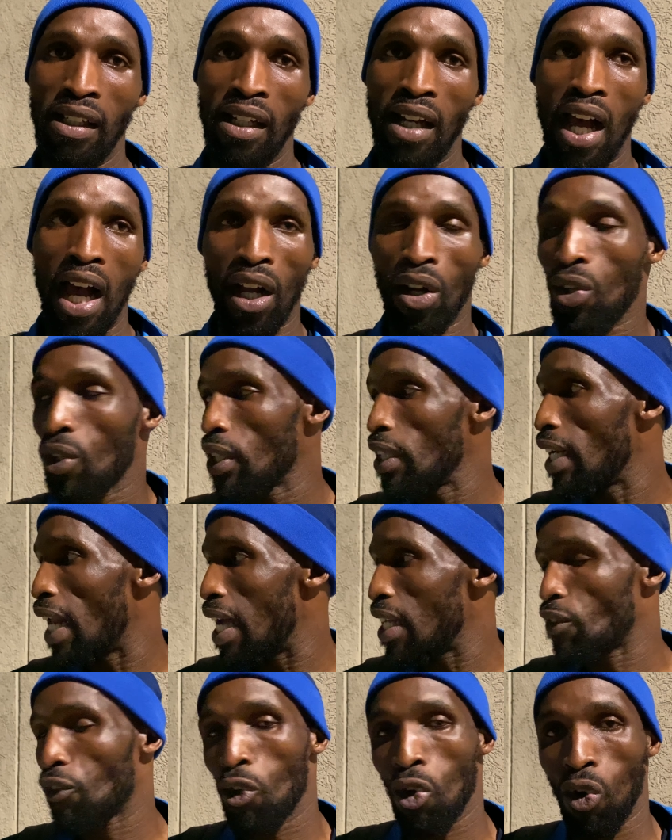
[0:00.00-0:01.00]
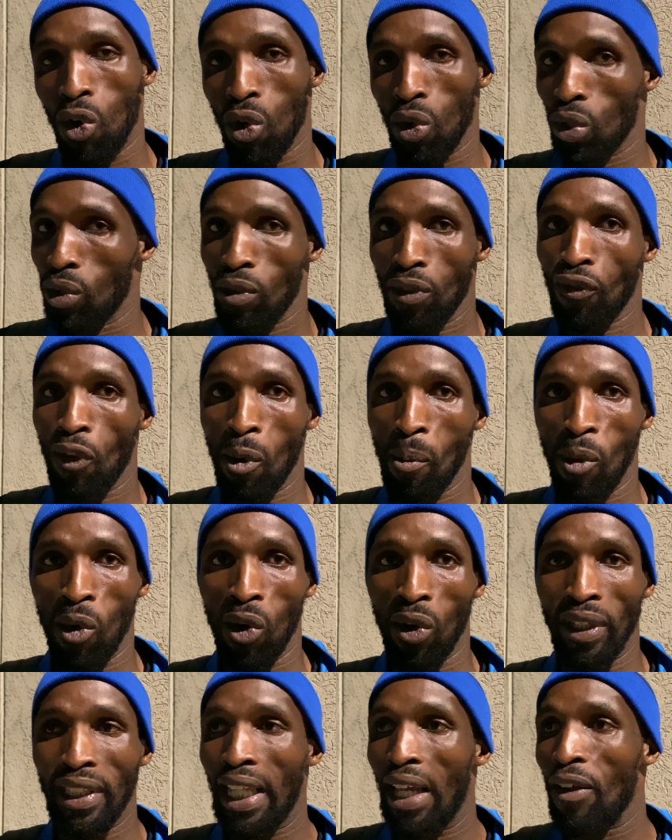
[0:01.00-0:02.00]
I couldn't ask for, for
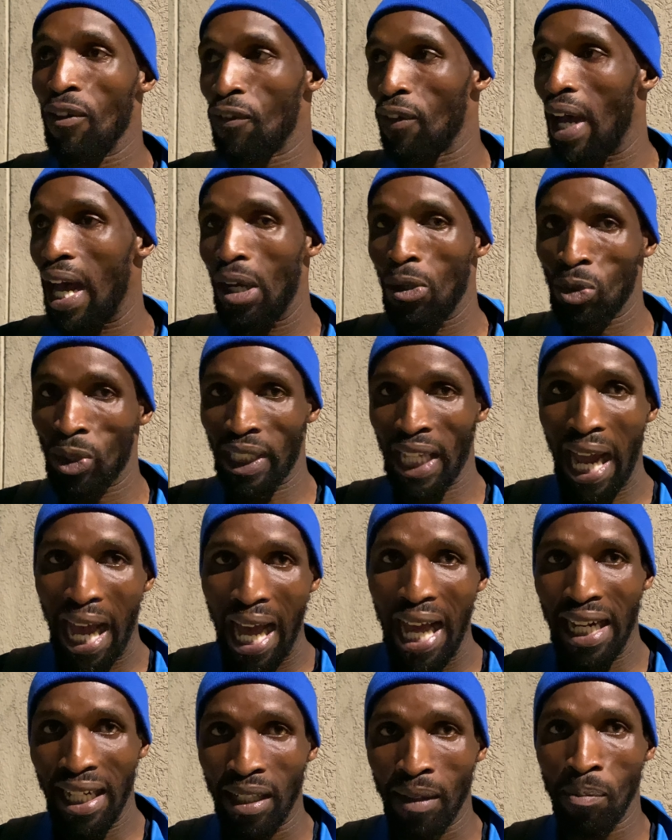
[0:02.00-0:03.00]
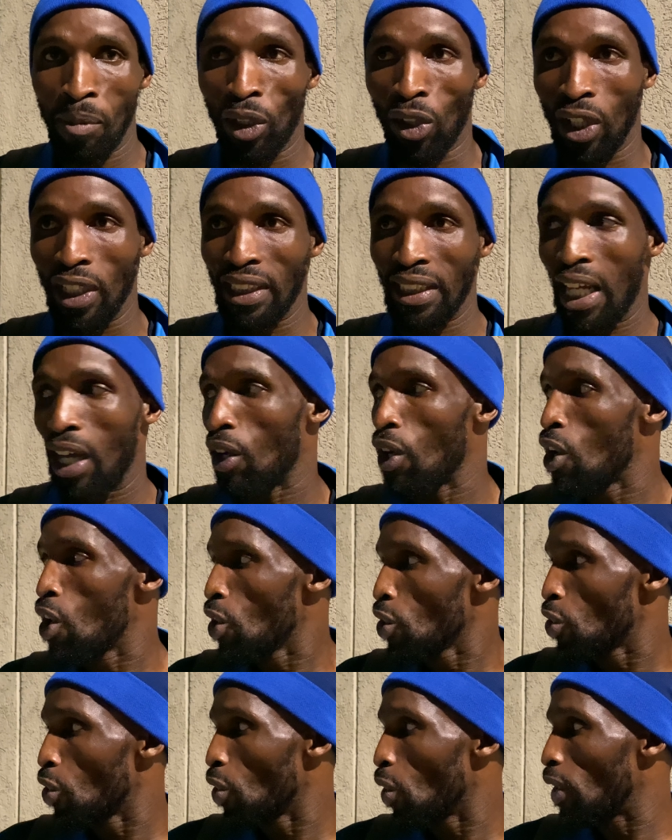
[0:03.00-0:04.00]
more. They've outdone me because now,
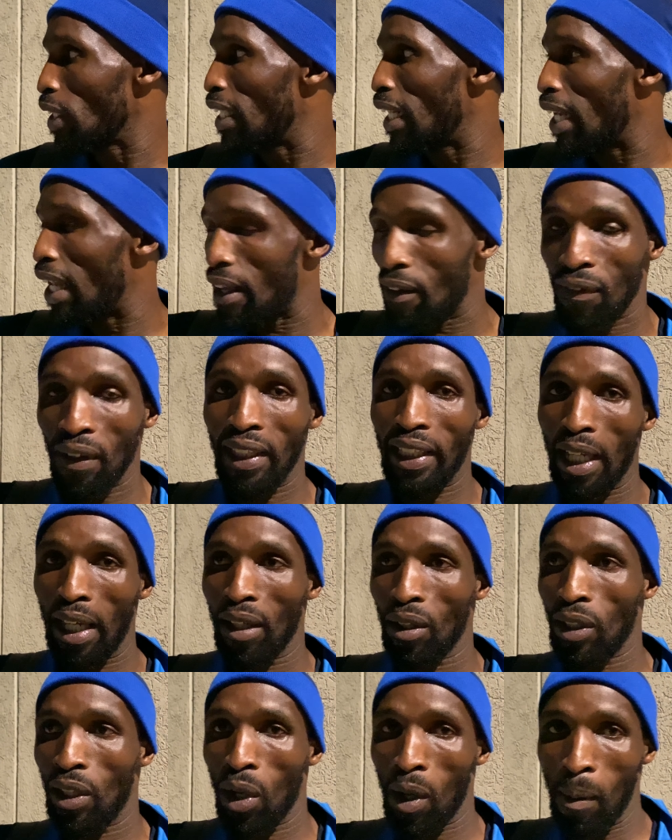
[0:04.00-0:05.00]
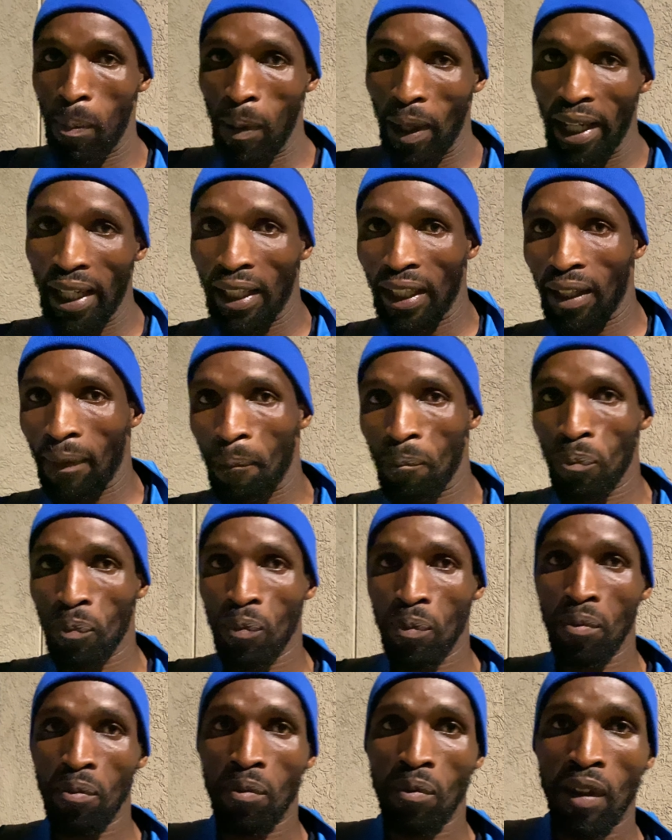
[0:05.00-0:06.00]
you know, the level they, they were playing
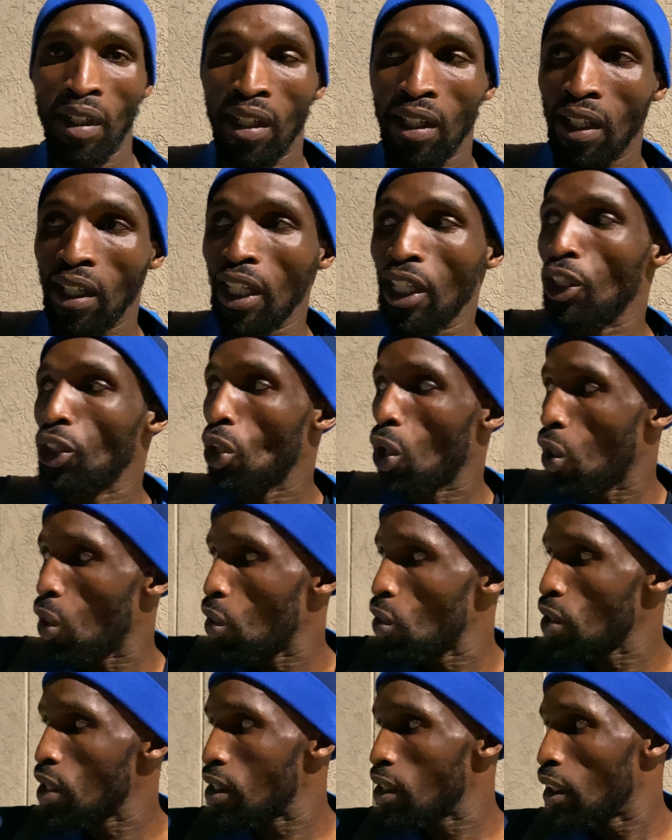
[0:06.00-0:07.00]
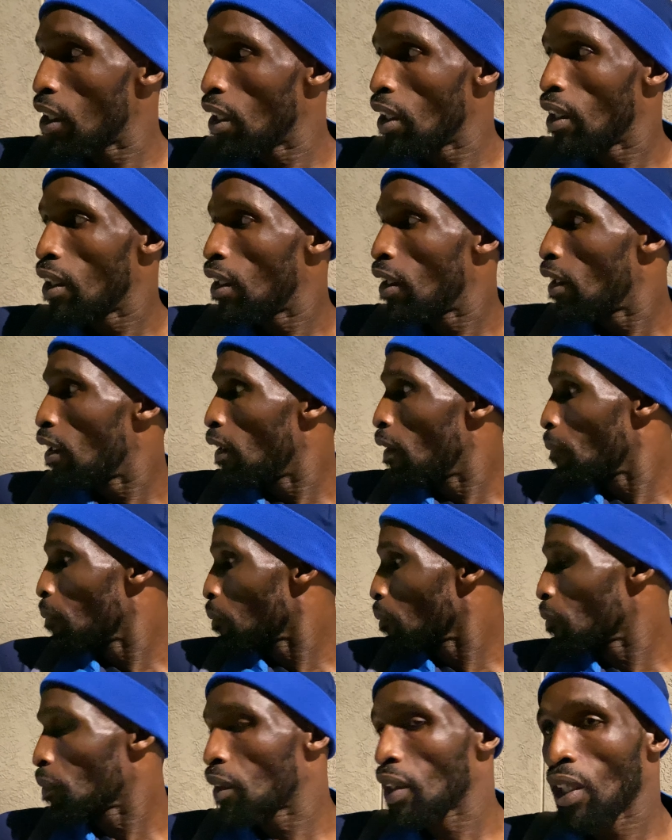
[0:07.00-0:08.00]
in those,
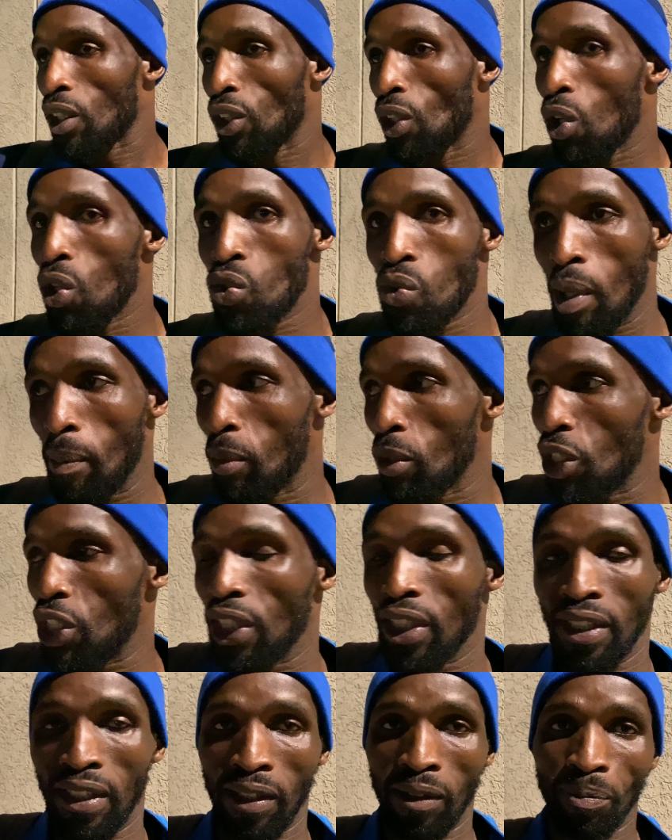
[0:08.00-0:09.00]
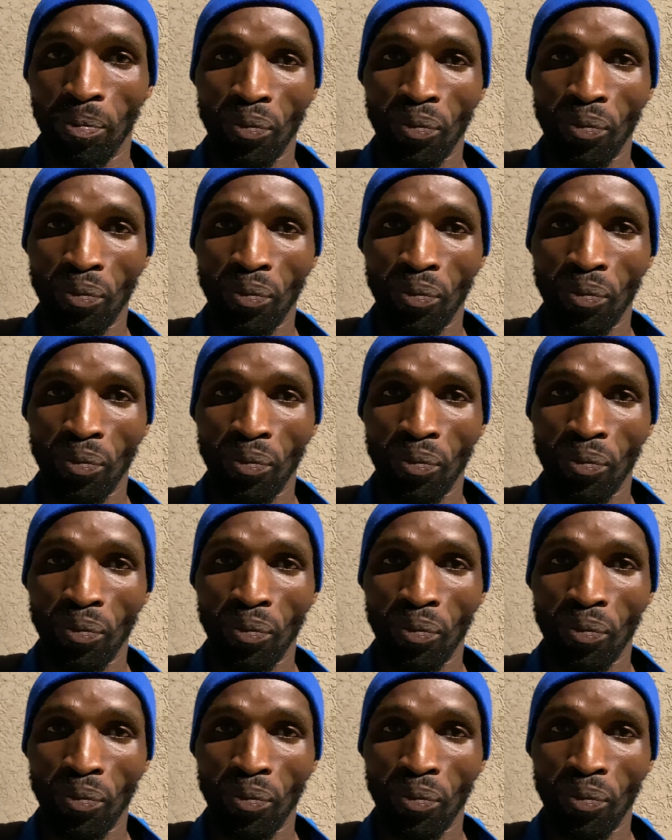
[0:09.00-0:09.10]
those were bushes.